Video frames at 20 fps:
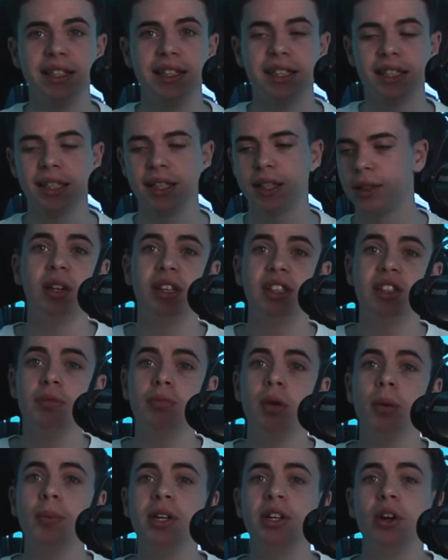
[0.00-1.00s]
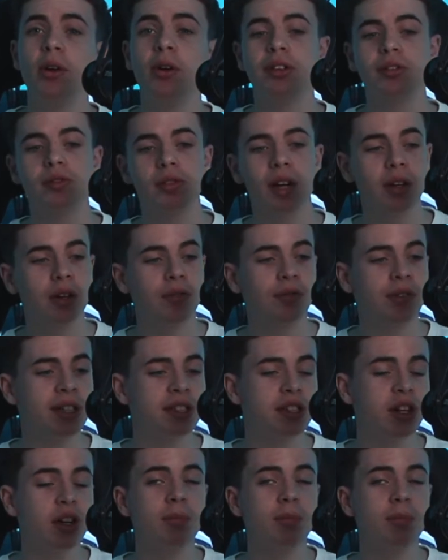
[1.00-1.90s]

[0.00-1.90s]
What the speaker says: So as you've probably noticed throughout the video,